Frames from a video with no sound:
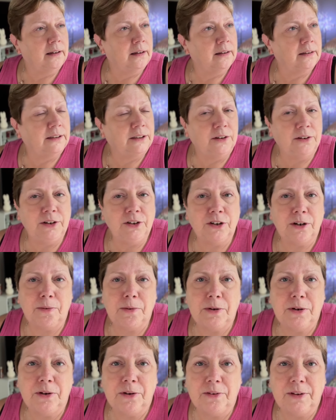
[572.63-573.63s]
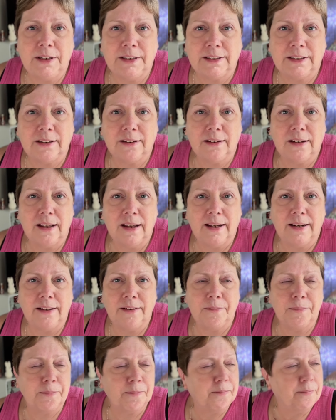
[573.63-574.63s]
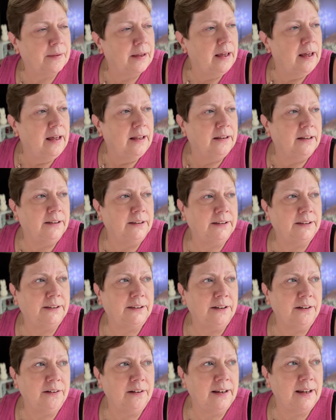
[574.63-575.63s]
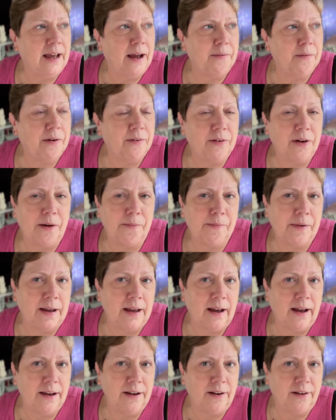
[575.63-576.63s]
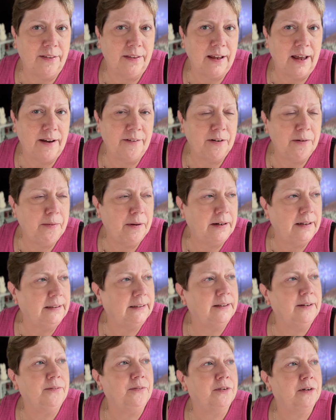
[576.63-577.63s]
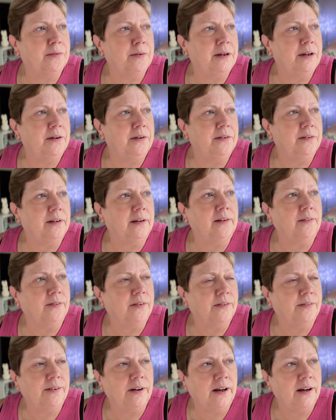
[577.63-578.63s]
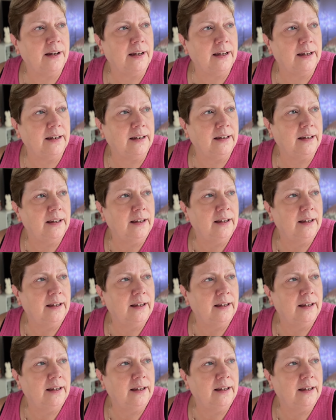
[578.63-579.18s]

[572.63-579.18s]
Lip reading: It's the only trouble doing this online. There's a certain camera I've got my eye on that everybody seems to be using for vlogging.